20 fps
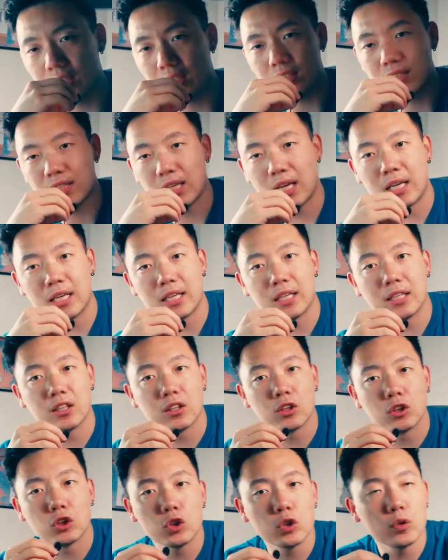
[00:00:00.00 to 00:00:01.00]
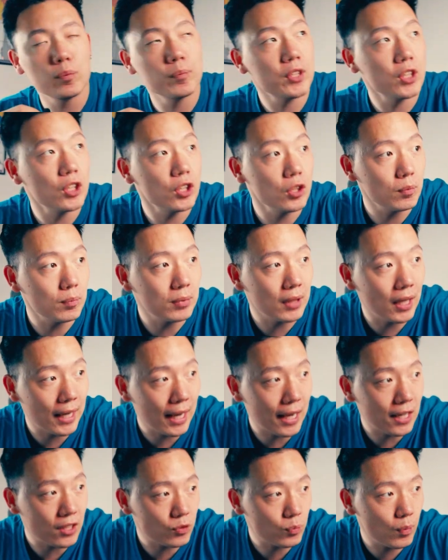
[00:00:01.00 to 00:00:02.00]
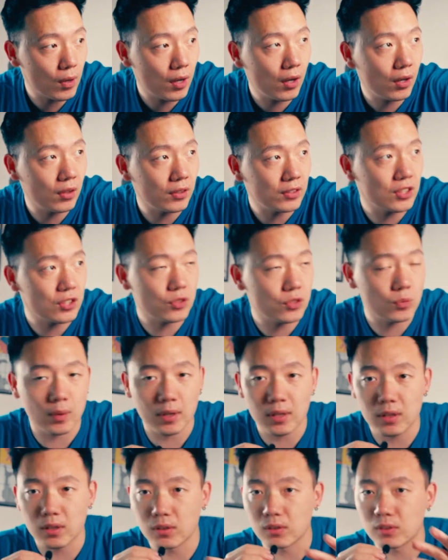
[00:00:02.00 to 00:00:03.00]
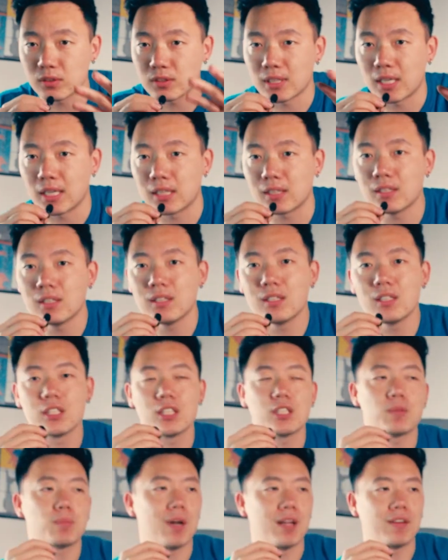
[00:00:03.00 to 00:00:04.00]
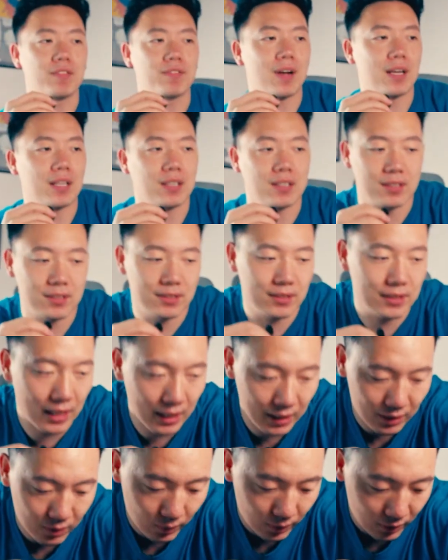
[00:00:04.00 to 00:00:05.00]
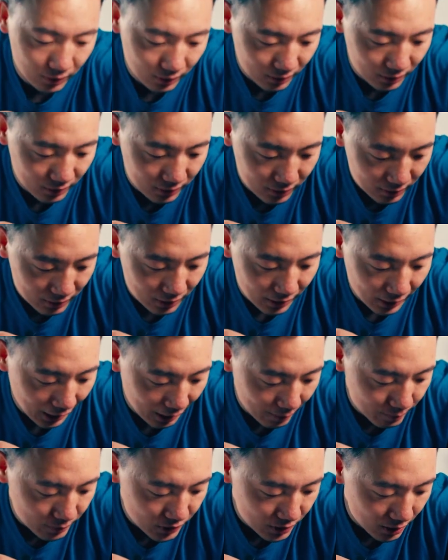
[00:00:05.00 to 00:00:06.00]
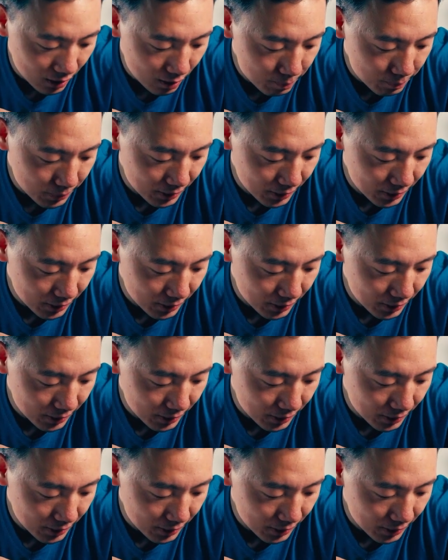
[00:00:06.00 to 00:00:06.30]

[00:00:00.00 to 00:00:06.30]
is a Lume Cube light as well. It's just one of those, like, you could probably find this anywhere on Amazon.